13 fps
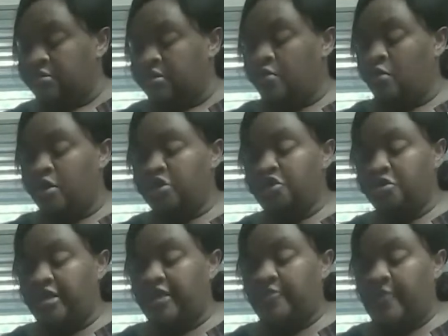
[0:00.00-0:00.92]
Once you
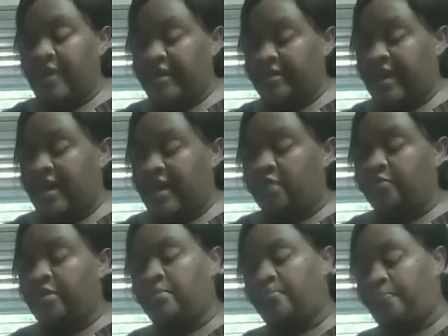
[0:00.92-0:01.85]
get that down,
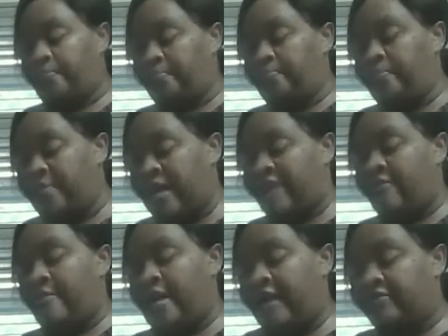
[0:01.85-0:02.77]
then
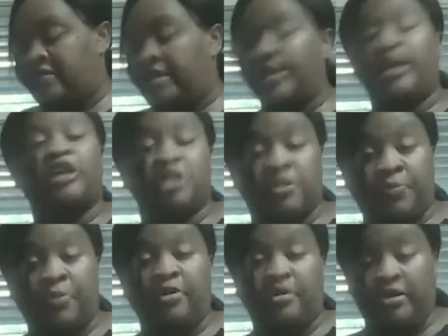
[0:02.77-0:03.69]
everything else is
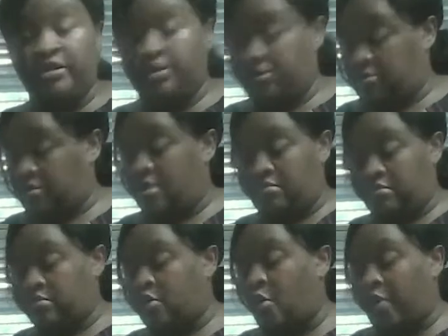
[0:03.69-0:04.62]
pretty much
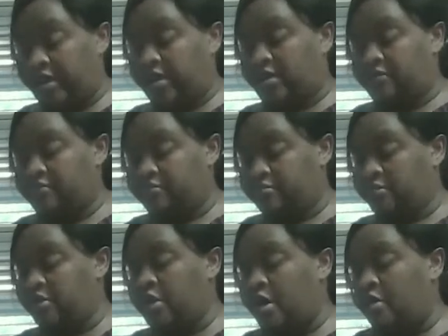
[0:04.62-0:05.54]
quick, you
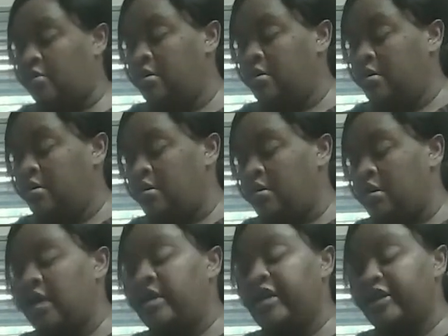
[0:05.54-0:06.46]
know,
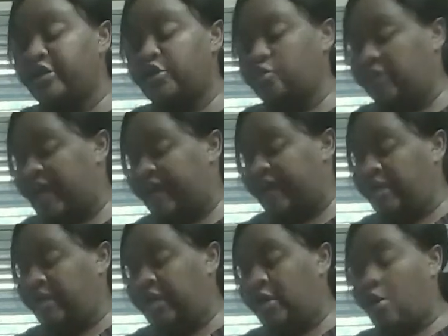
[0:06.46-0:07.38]
unless you like
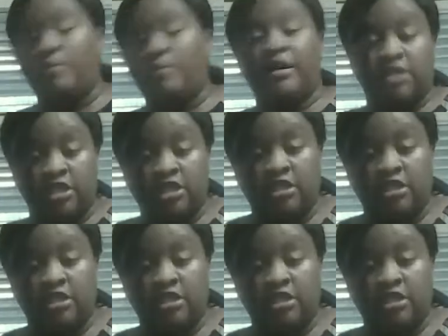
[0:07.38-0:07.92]
me or my sister